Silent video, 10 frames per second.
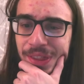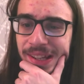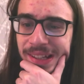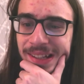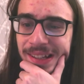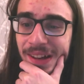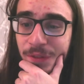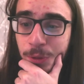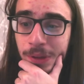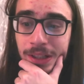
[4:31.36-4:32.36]
thing.
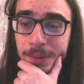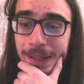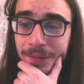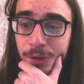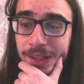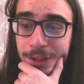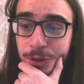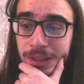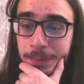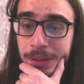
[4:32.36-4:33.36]
After all, it could make for an
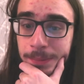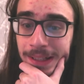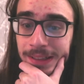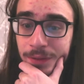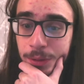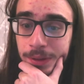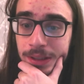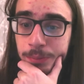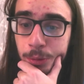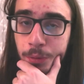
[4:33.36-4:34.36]
interesting perspective to
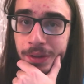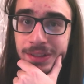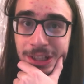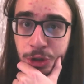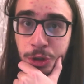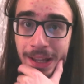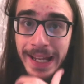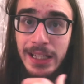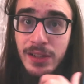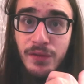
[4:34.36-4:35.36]
explore the digital
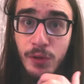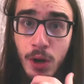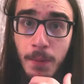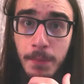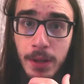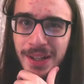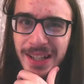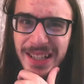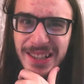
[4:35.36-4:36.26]
age from, but I